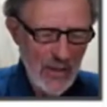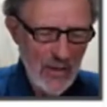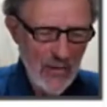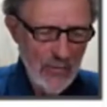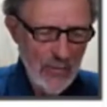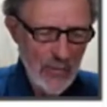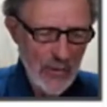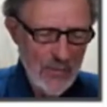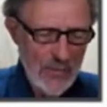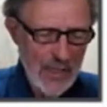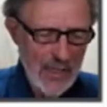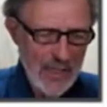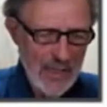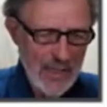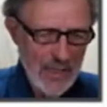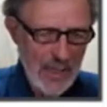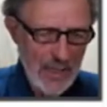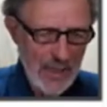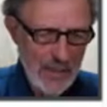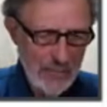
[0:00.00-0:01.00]
format
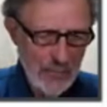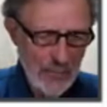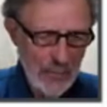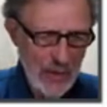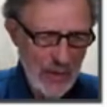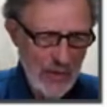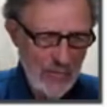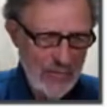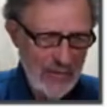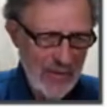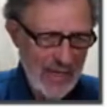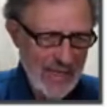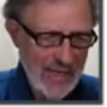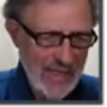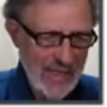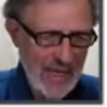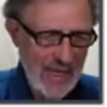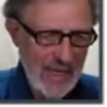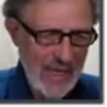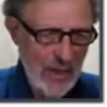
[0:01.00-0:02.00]
type will
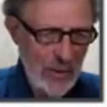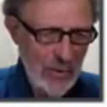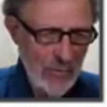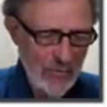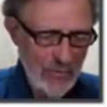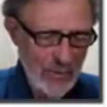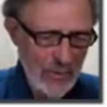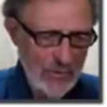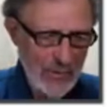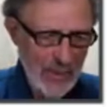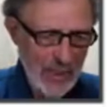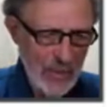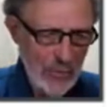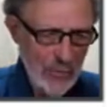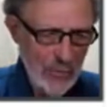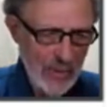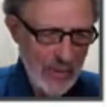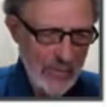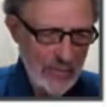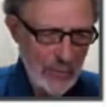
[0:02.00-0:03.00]
affect how something
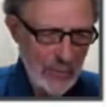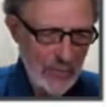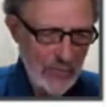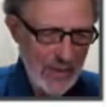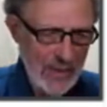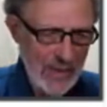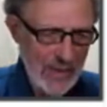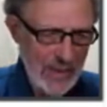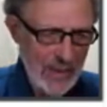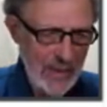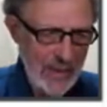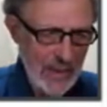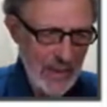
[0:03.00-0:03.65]
is represented.